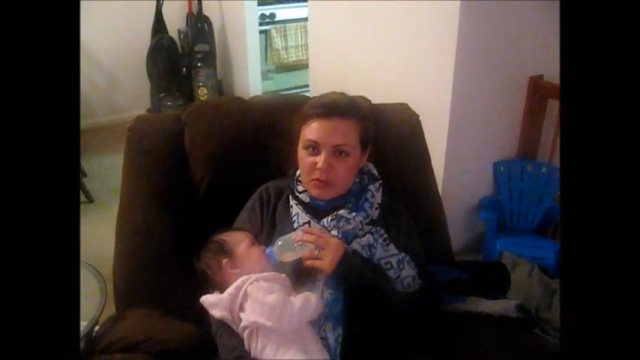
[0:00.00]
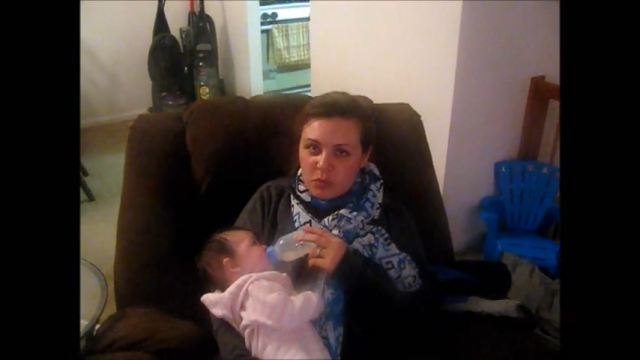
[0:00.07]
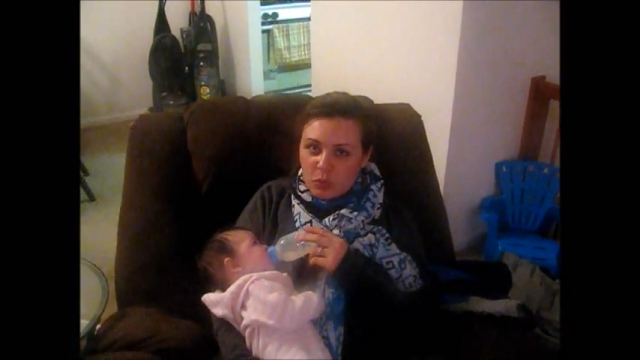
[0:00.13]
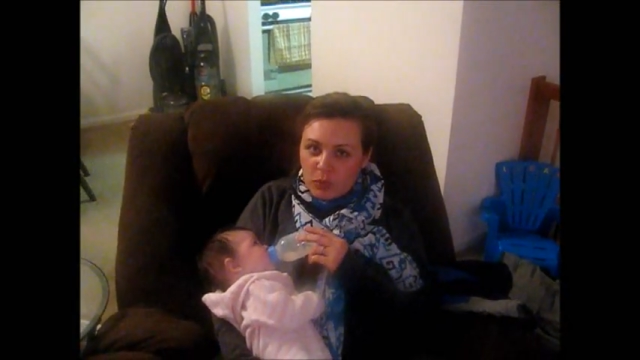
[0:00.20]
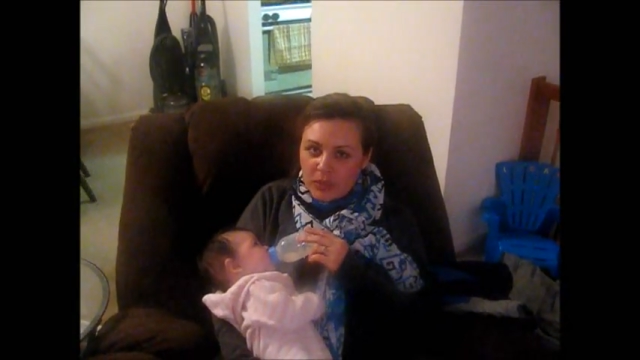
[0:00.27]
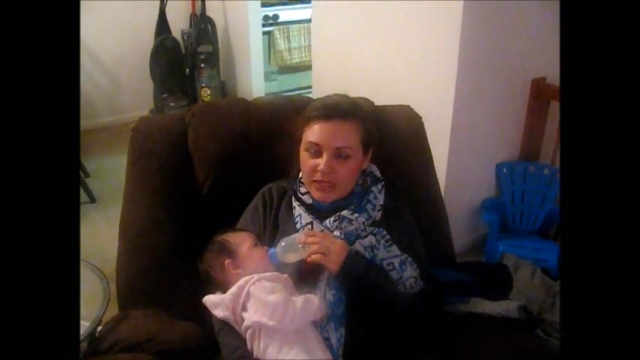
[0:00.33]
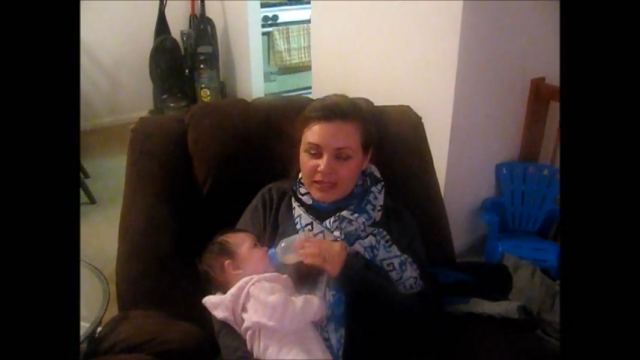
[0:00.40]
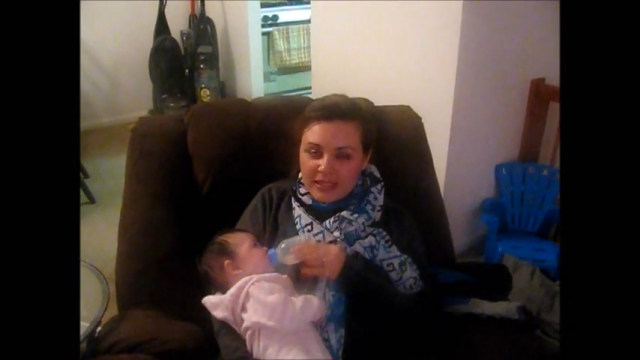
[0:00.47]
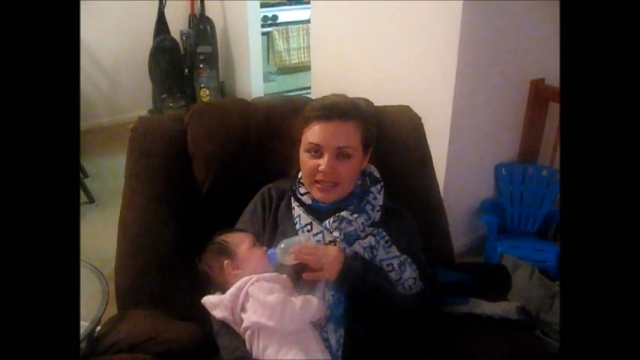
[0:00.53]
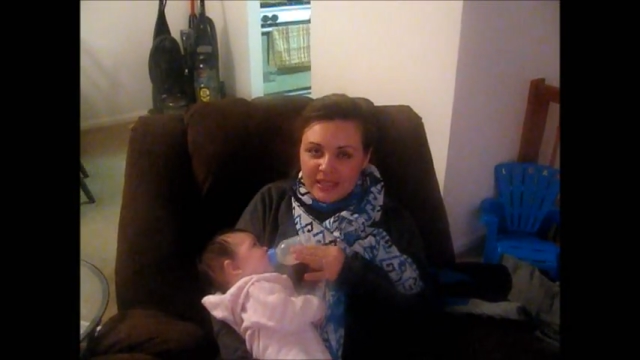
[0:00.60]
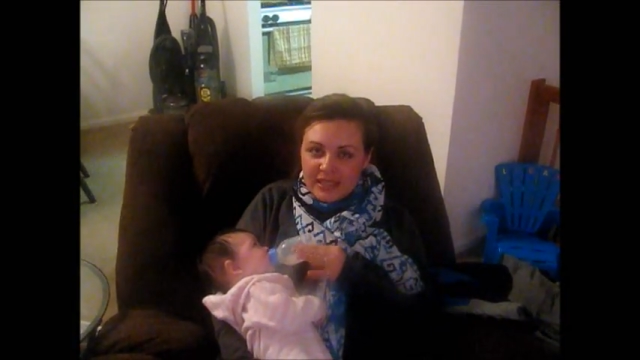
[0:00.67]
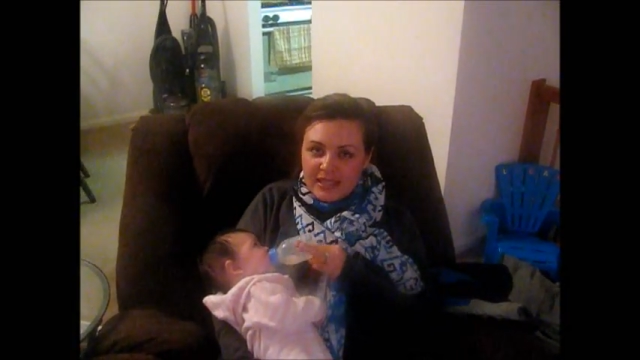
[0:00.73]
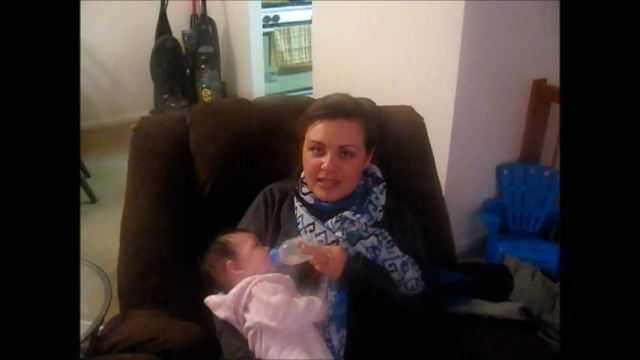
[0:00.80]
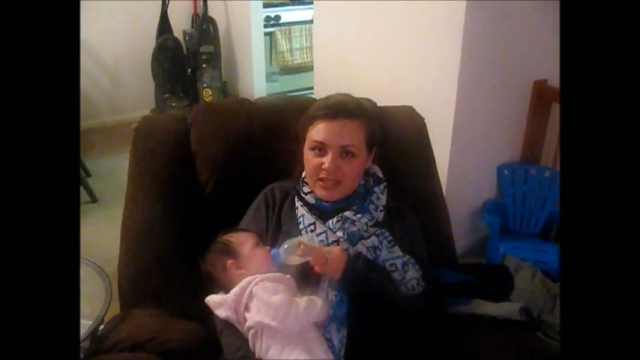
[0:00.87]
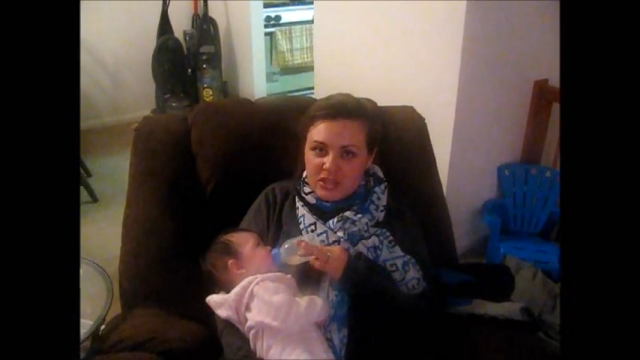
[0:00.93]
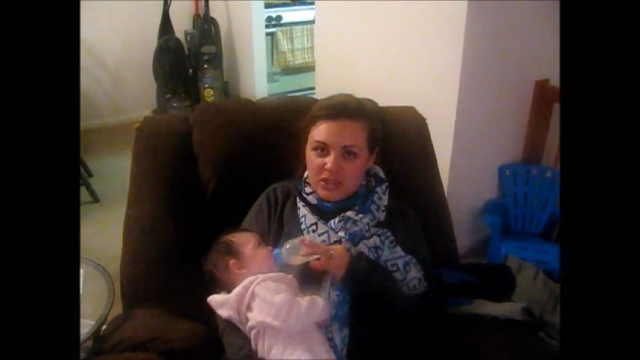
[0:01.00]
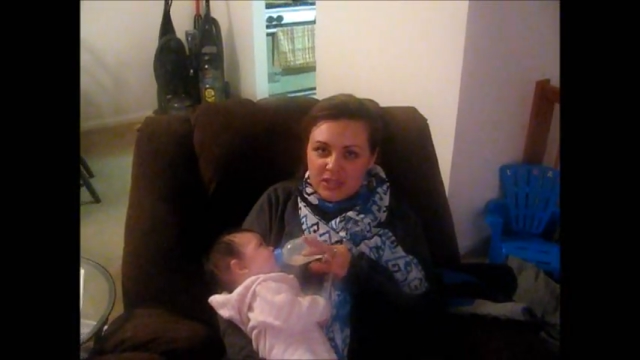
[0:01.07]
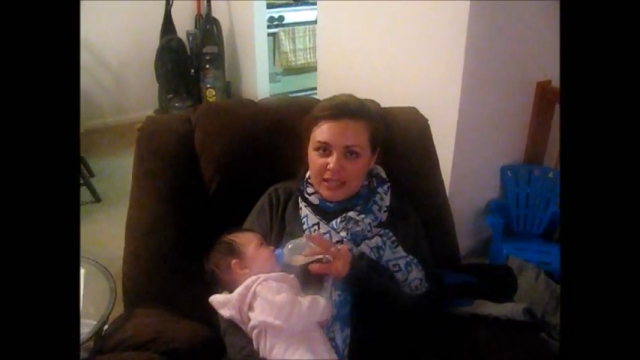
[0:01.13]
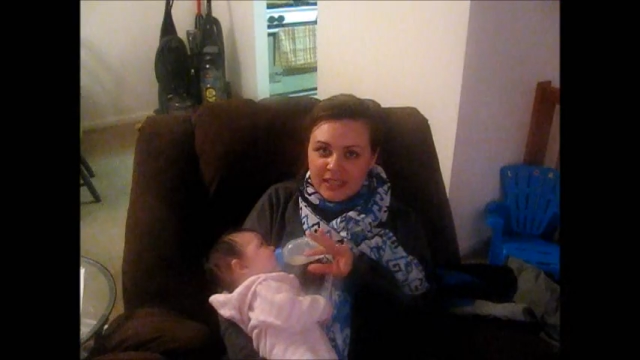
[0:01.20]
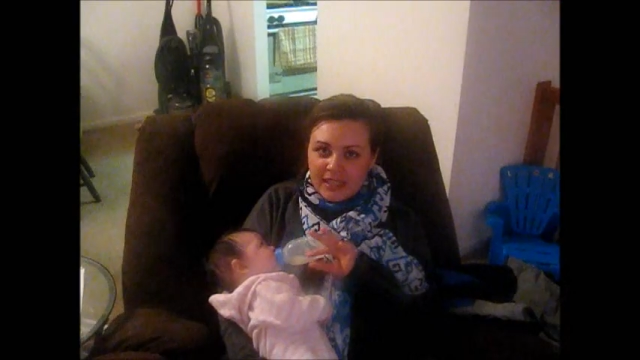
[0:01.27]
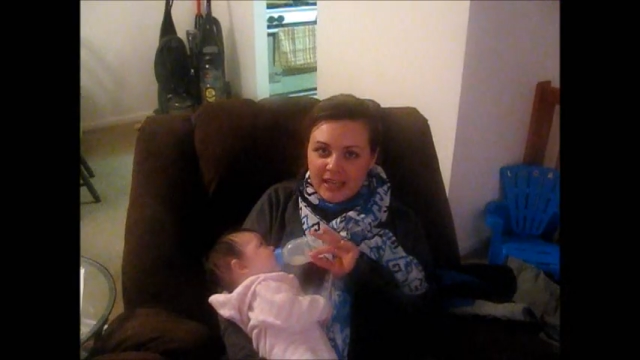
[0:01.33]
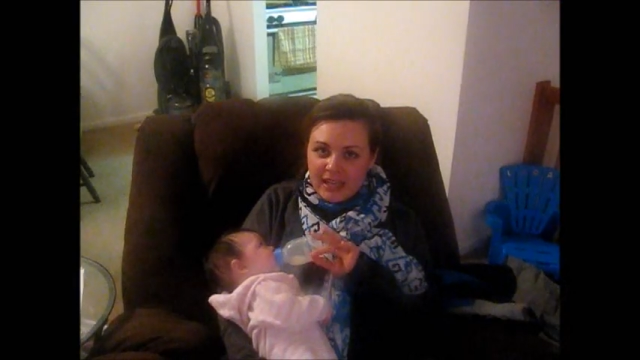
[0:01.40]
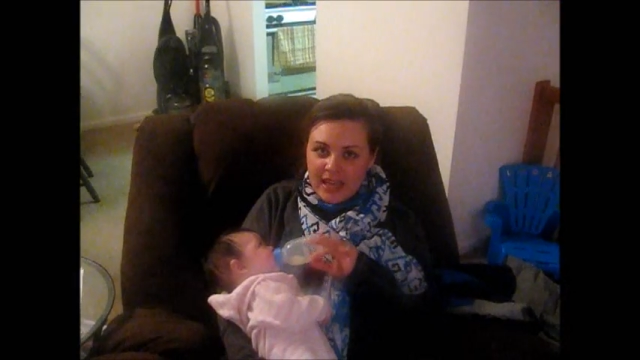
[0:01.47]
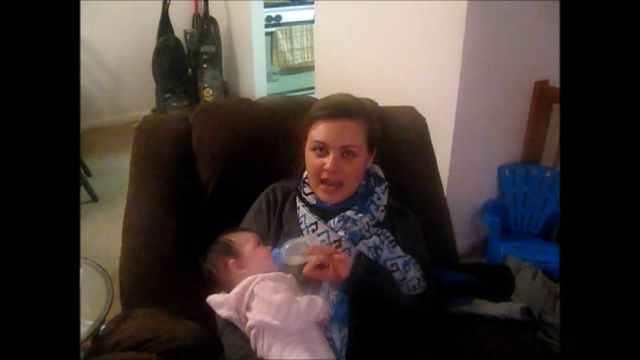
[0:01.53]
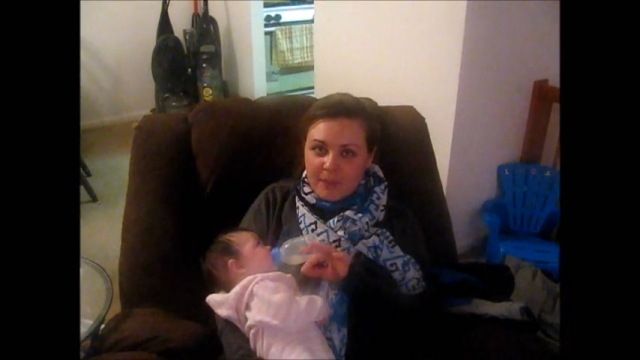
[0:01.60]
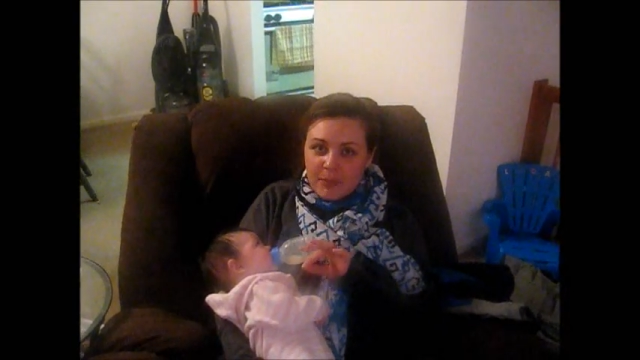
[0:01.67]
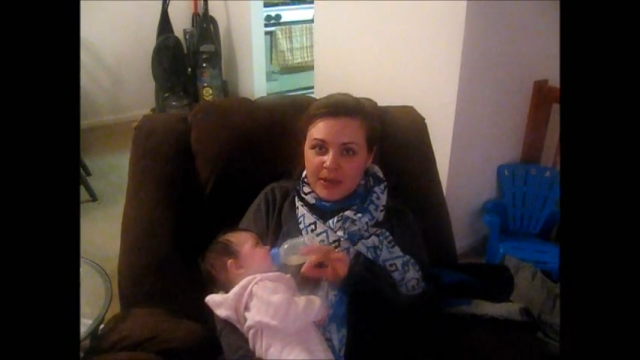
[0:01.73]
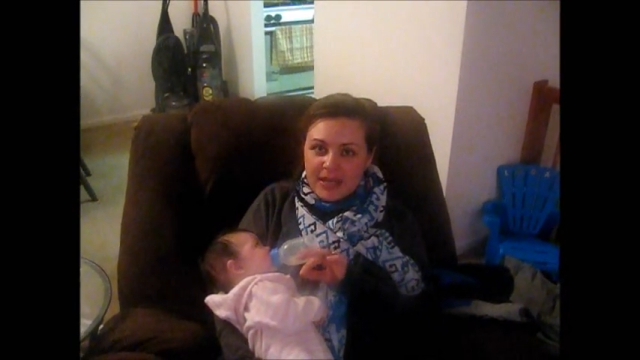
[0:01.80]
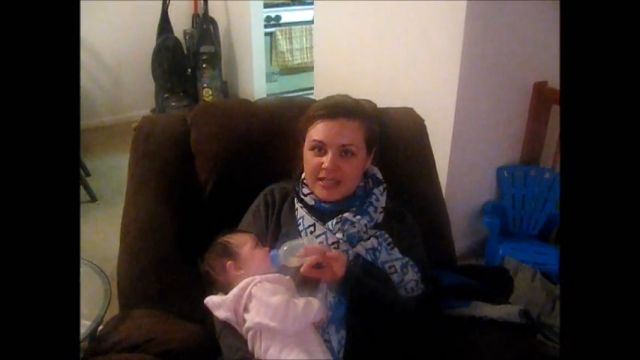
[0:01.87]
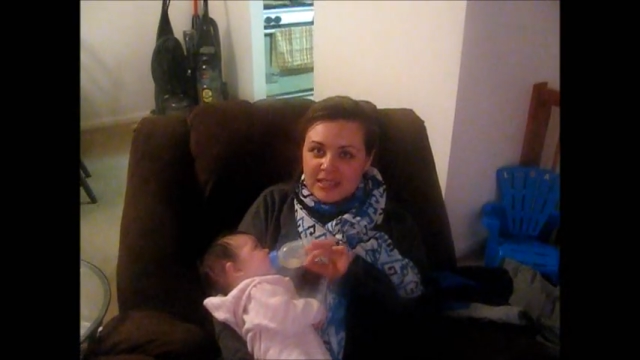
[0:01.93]
really initially
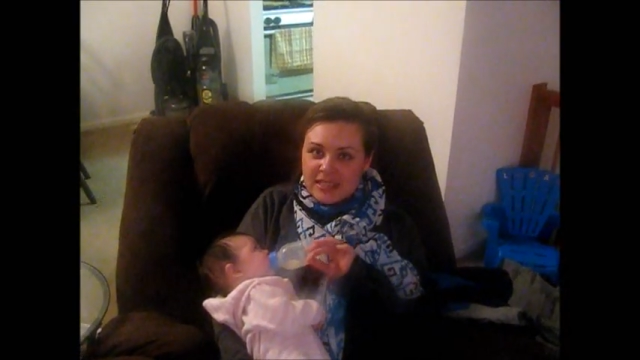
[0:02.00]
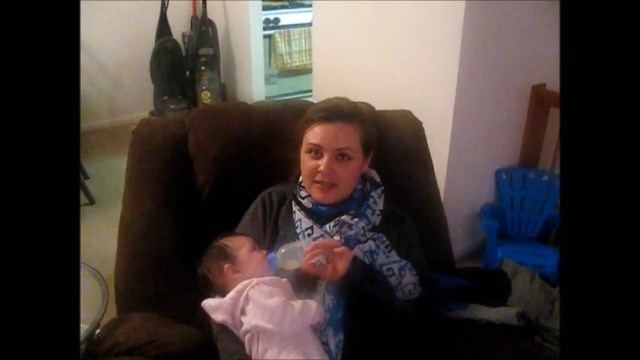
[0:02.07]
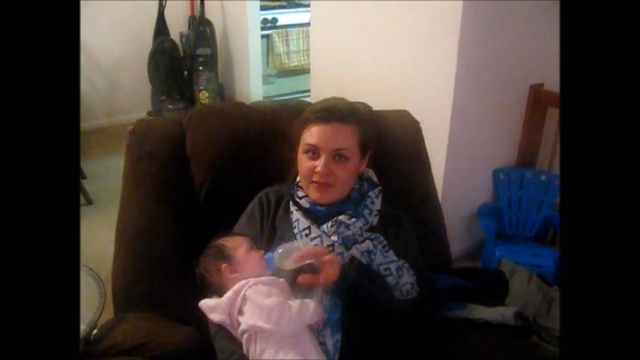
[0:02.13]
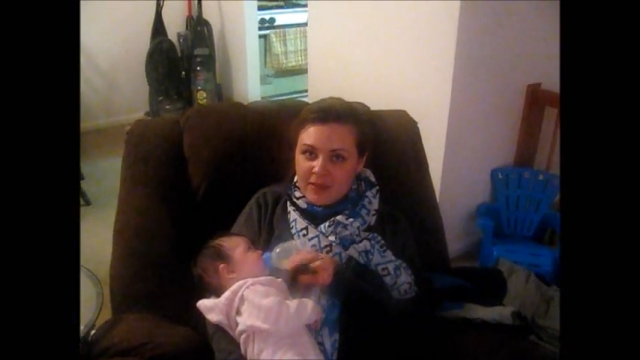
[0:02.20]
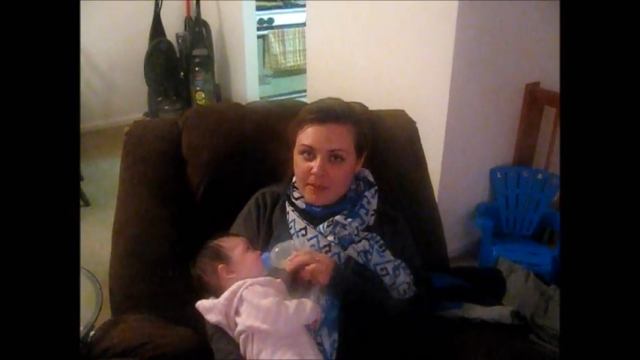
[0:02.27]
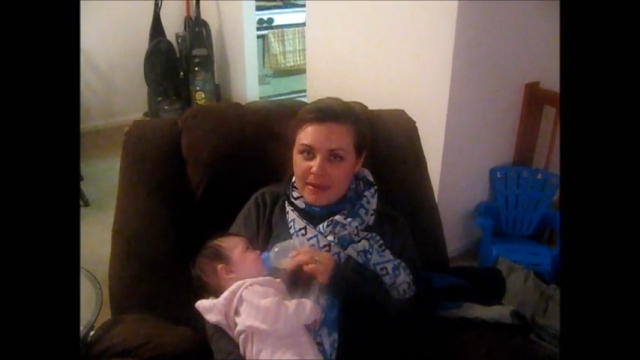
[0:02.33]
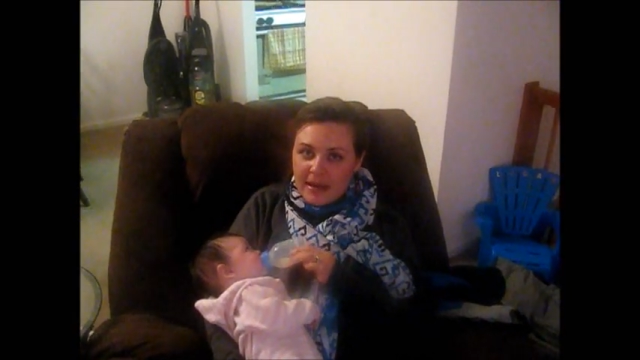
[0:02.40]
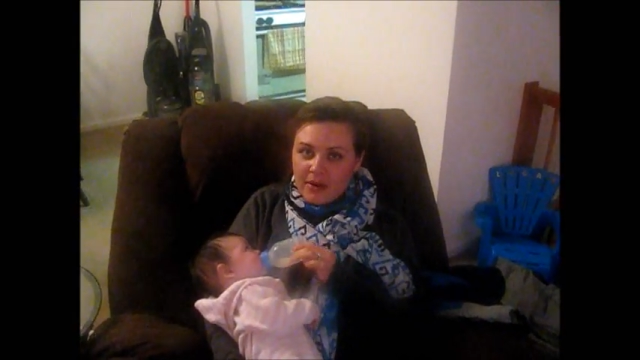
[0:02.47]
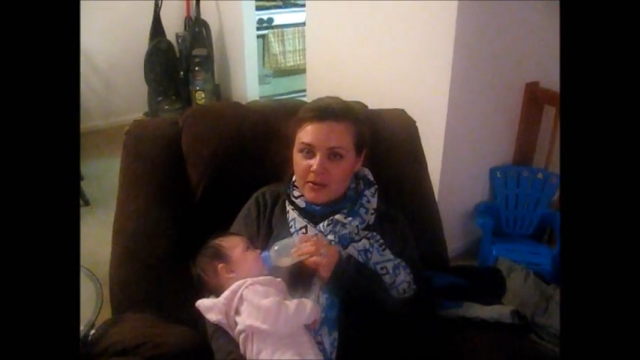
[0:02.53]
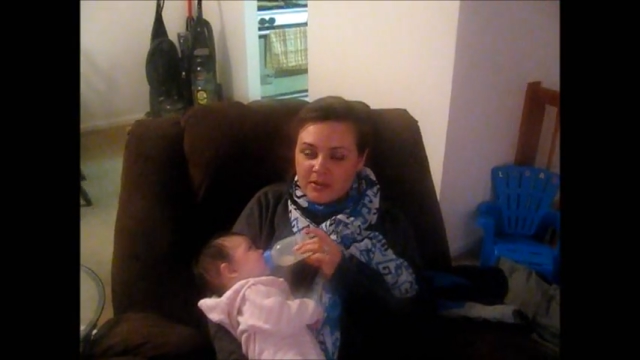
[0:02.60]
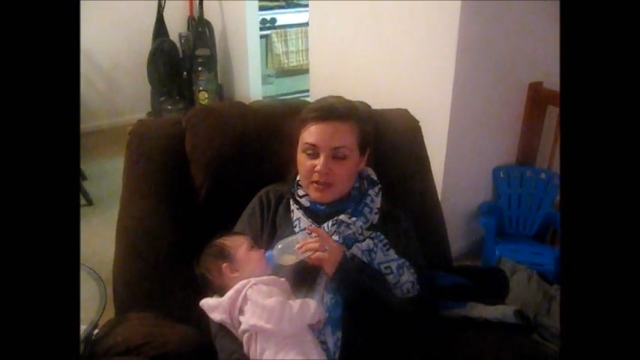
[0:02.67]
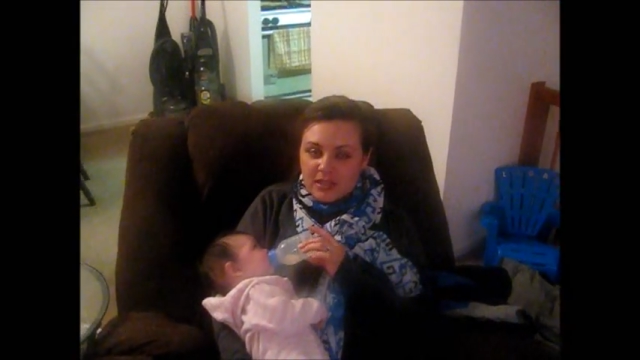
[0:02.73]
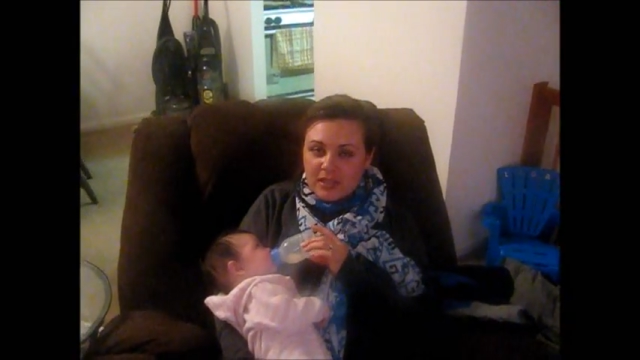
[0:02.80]
apprehensive about